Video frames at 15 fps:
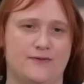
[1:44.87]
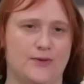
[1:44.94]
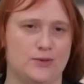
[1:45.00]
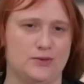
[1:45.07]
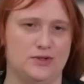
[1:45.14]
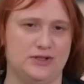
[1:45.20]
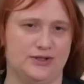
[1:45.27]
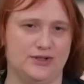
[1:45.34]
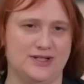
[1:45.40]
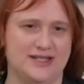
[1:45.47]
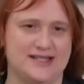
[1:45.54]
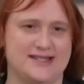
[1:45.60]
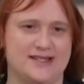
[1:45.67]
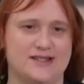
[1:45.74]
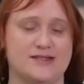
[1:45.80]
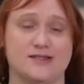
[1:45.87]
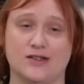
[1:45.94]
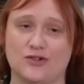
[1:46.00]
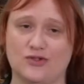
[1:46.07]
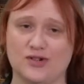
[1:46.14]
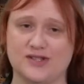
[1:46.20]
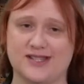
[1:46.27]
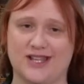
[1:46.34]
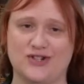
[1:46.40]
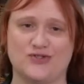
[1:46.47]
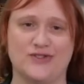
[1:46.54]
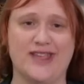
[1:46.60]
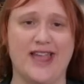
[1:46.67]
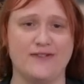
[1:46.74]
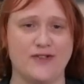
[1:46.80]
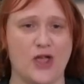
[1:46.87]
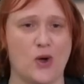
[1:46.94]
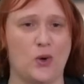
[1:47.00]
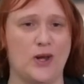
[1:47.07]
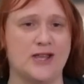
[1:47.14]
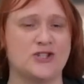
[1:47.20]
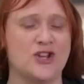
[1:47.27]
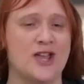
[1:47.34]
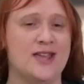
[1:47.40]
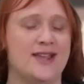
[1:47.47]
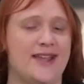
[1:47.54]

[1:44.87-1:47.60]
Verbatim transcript: For long-distance, cross-country heavy haulage,